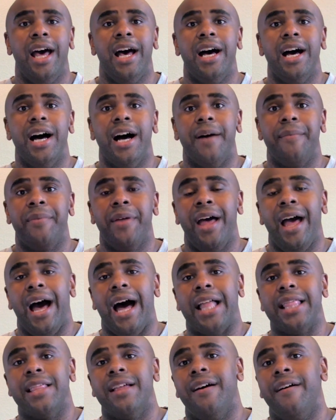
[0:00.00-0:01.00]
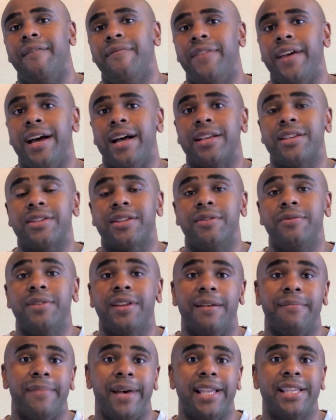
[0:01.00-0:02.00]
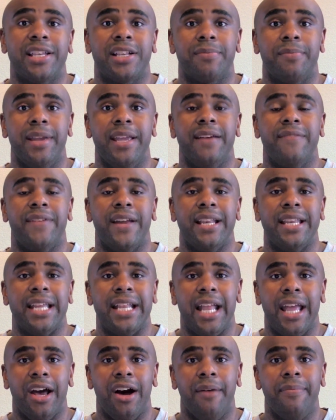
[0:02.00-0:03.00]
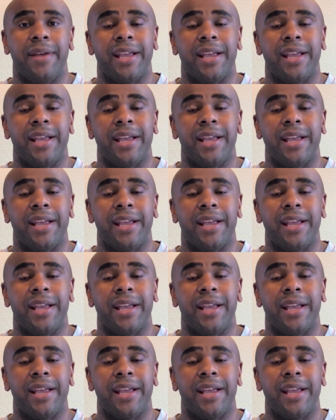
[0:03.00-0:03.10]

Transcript: I love that a student can message me if they need help.